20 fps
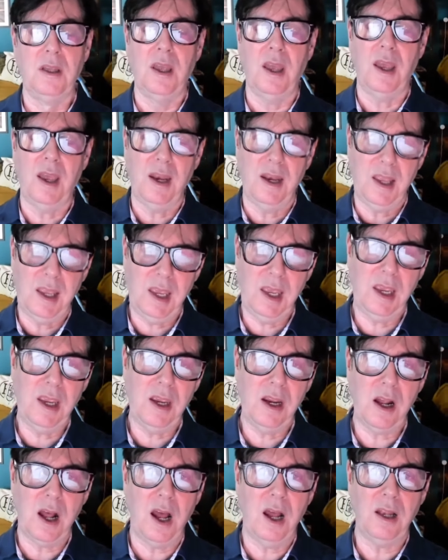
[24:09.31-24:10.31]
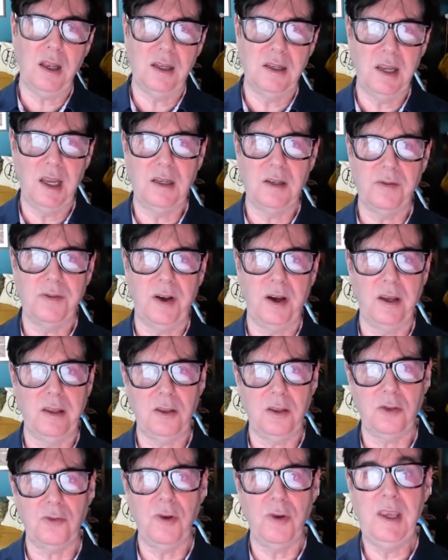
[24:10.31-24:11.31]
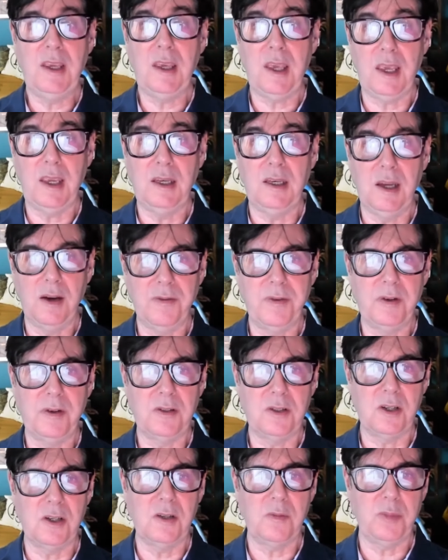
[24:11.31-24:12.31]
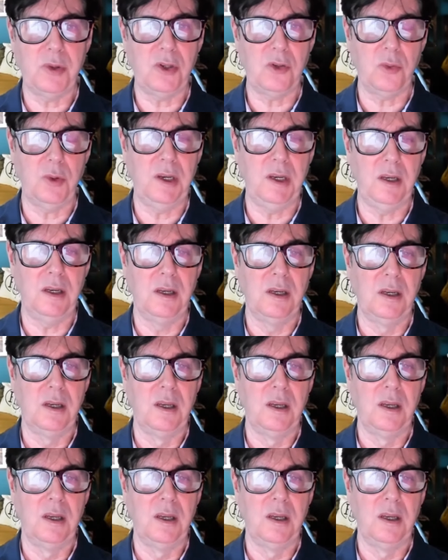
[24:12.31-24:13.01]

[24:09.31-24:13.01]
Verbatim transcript: And here I'll identify three key differences between